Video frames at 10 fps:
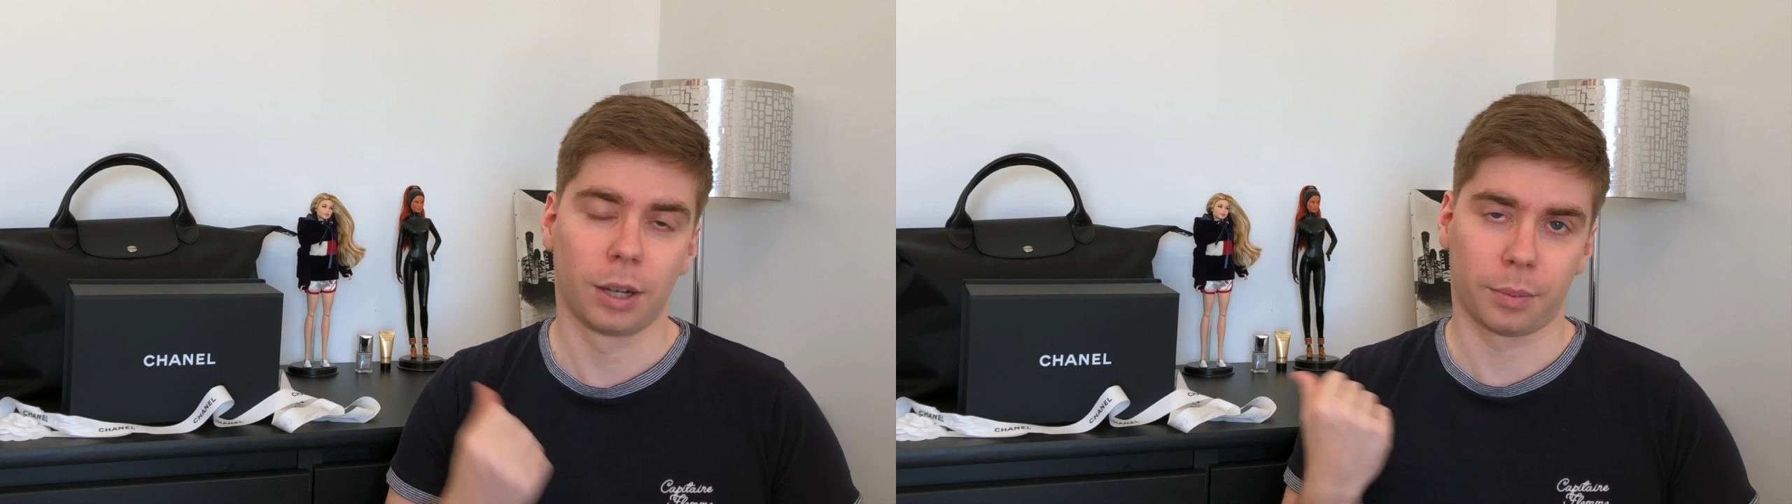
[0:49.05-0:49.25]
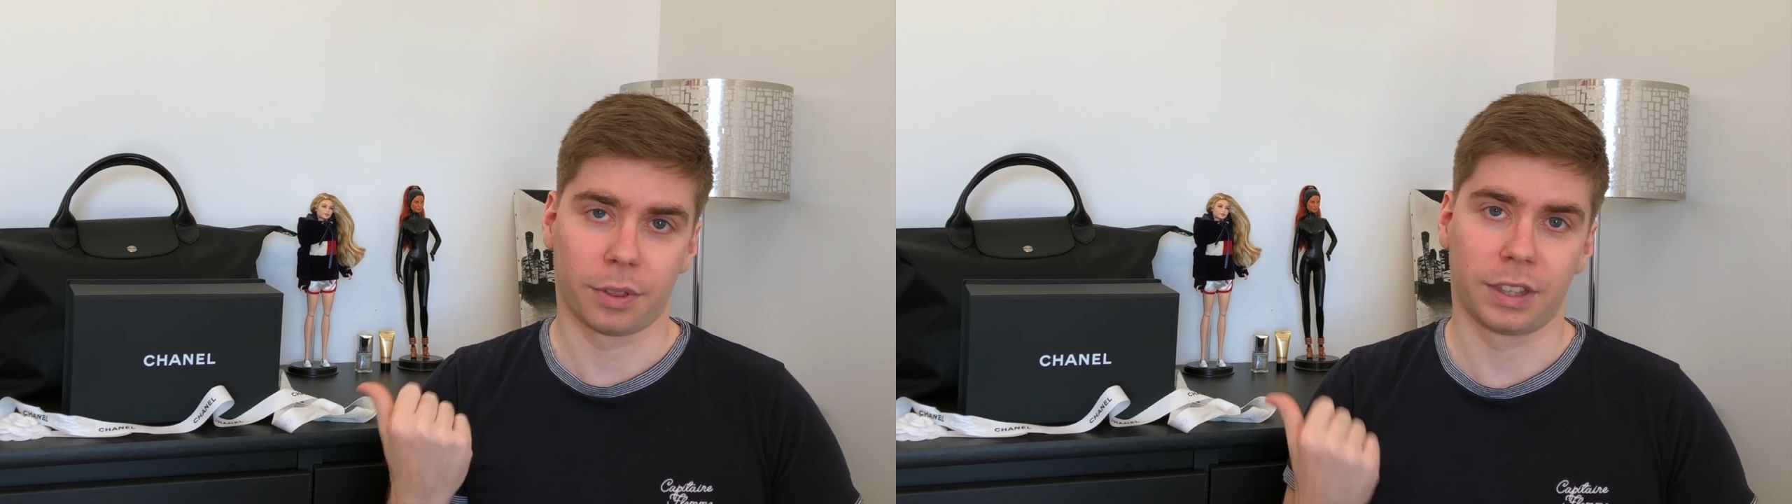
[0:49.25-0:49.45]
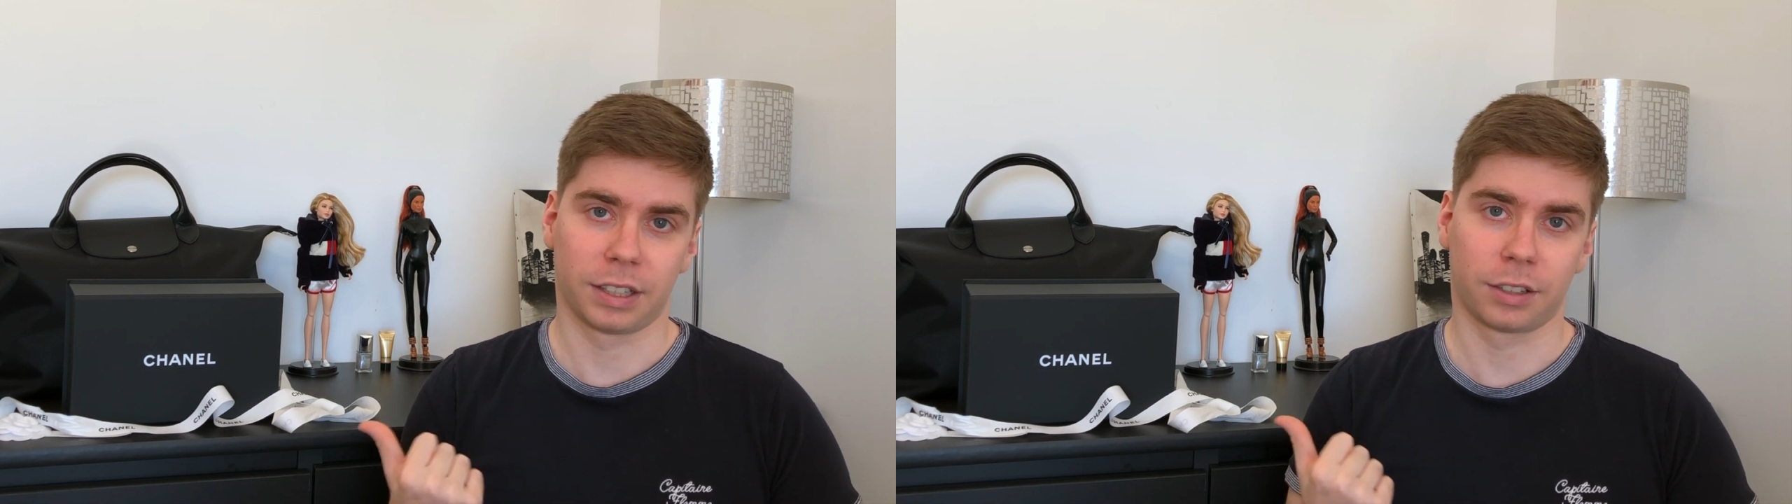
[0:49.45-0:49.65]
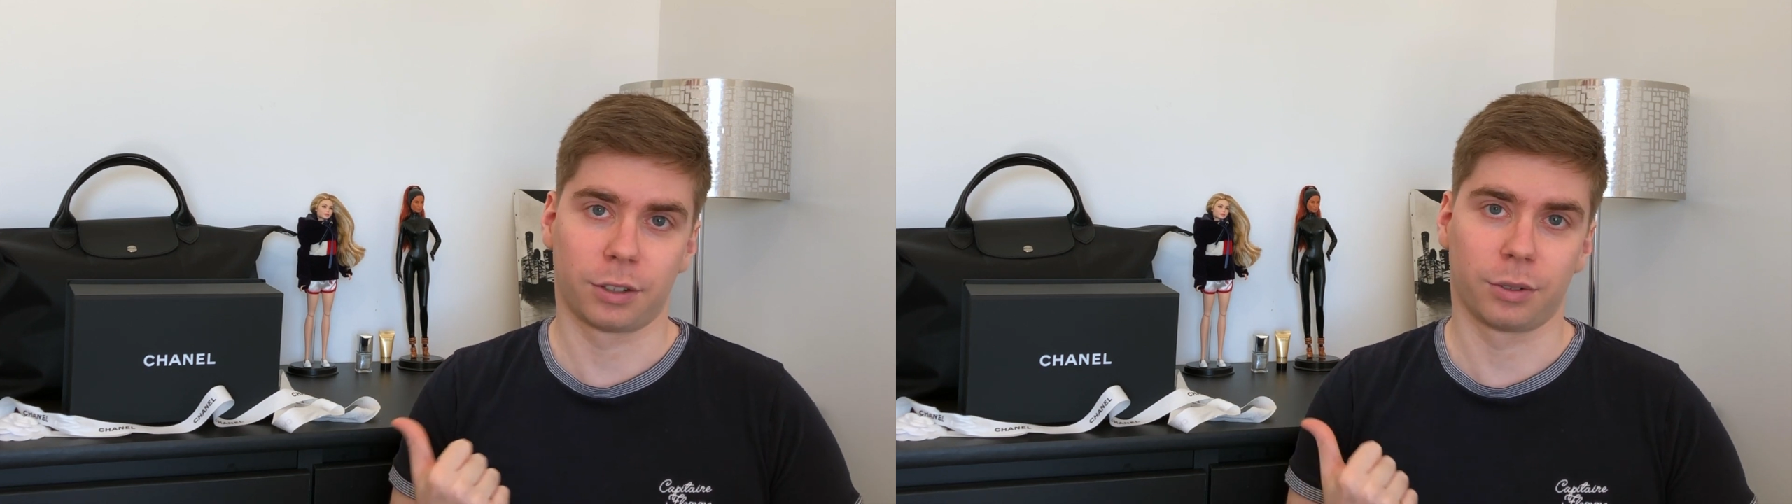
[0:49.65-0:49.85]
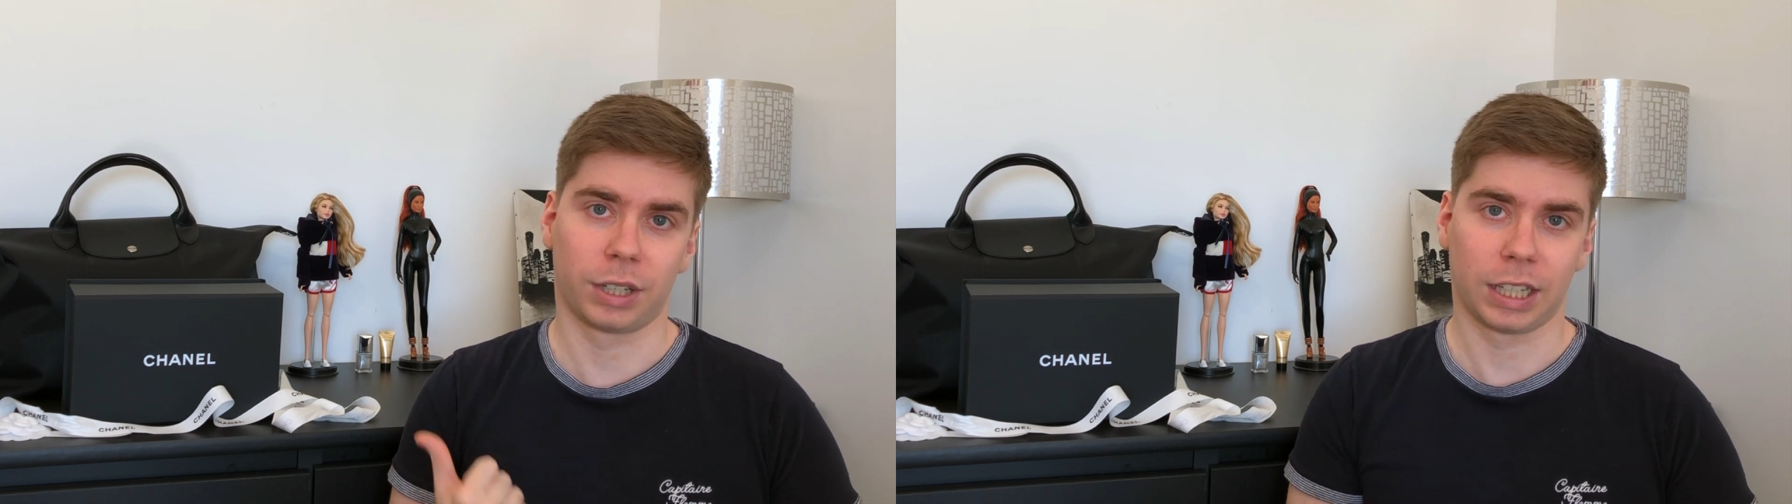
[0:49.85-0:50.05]
but this
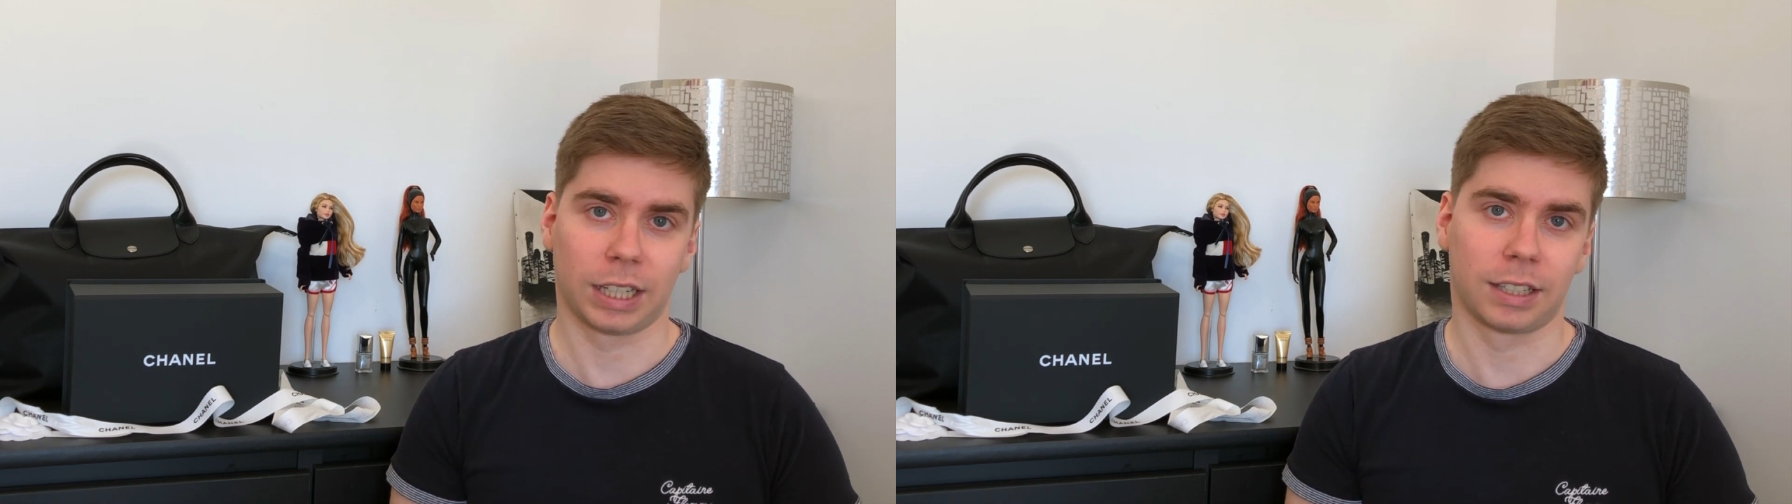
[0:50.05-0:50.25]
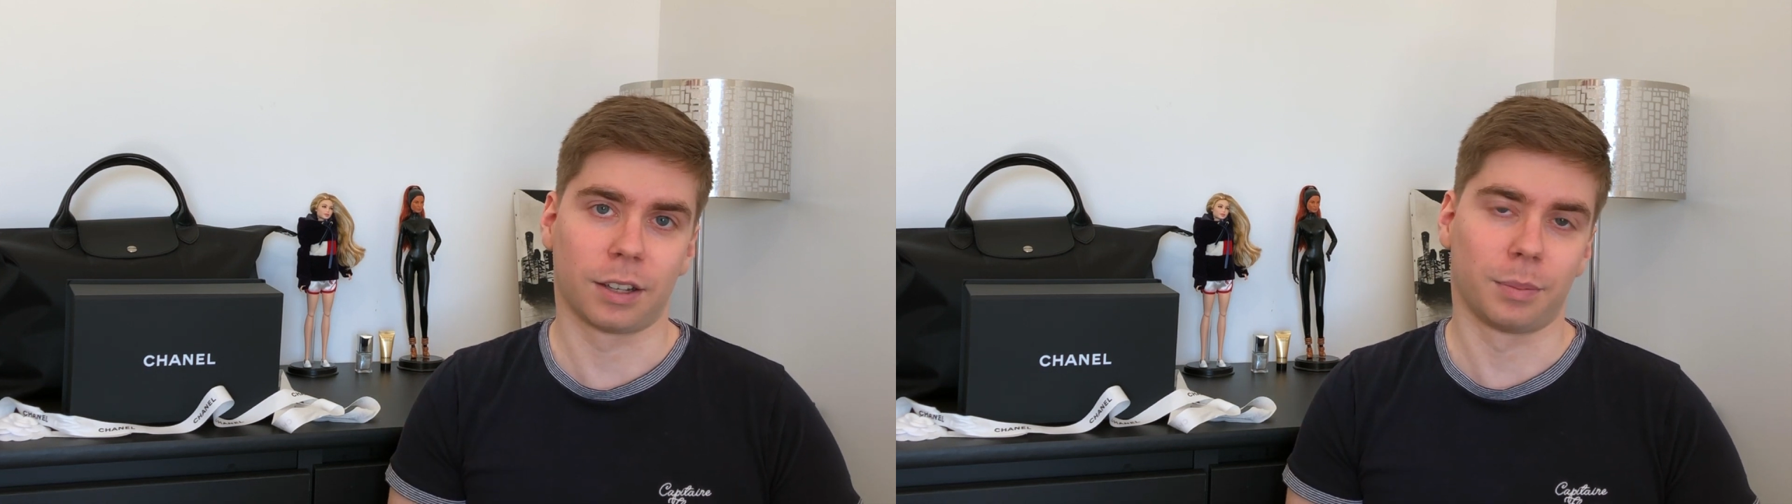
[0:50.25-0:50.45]
cutie is a